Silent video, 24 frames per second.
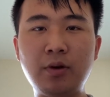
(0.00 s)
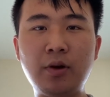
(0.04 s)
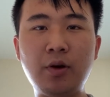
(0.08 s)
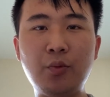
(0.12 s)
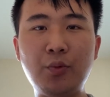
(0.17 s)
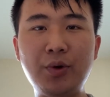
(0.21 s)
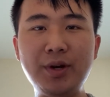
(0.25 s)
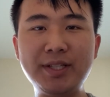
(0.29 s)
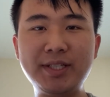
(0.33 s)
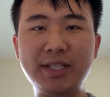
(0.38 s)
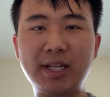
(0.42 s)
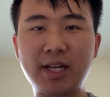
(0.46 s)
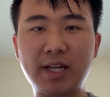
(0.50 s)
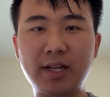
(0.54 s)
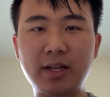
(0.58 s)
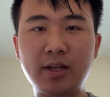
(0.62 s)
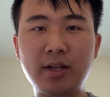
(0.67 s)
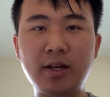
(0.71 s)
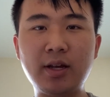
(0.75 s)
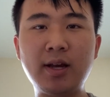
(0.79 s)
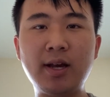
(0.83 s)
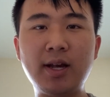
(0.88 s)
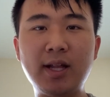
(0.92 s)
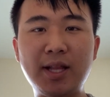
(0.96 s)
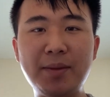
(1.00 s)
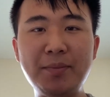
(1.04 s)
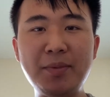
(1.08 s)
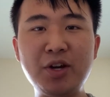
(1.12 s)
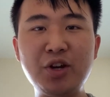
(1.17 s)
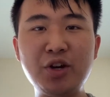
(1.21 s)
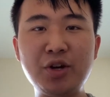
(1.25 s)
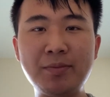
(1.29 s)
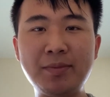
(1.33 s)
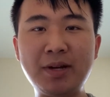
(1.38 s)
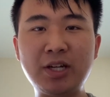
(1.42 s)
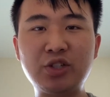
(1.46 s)
Wait a second, let me
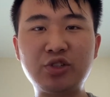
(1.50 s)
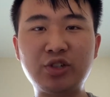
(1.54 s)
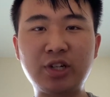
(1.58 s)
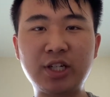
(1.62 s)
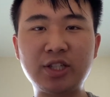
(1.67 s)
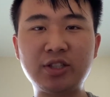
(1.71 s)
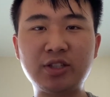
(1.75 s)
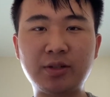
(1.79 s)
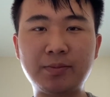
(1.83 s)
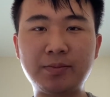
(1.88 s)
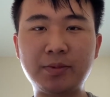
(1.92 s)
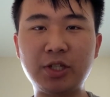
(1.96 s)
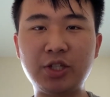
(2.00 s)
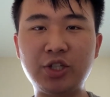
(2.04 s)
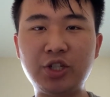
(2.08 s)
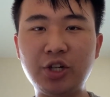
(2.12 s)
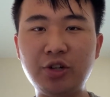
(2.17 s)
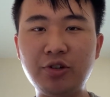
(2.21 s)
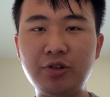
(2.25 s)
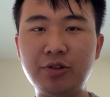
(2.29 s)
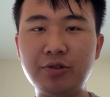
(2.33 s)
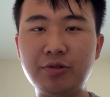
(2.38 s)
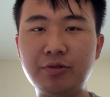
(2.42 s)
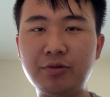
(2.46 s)
go get my transcript to show you.